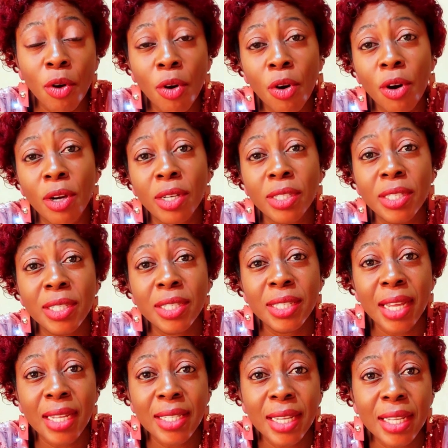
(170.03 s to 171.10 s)
all these
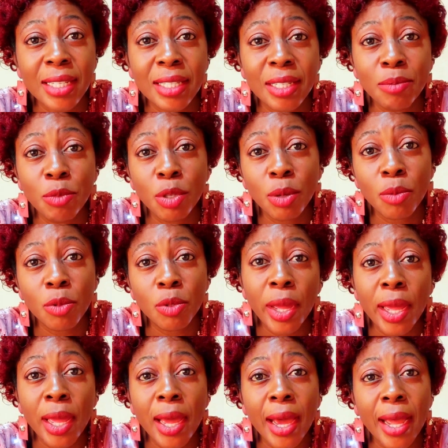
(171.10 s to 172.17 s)
signs and symptoms
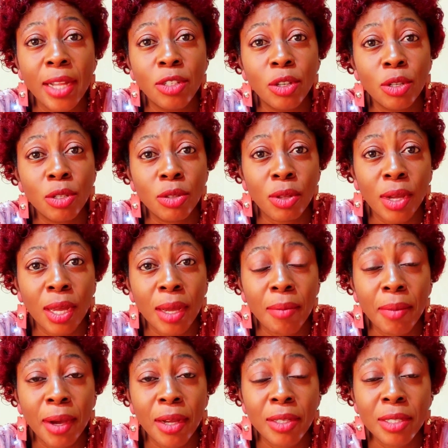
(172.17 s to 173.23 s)
way I just talk
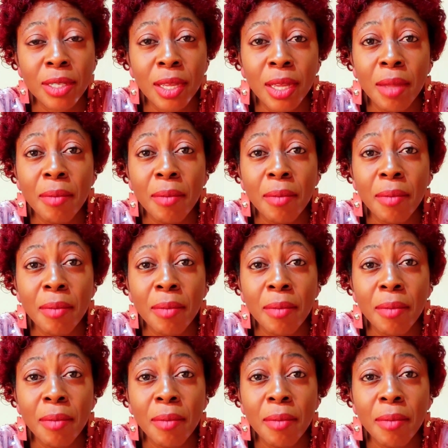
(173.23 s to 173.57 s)
about,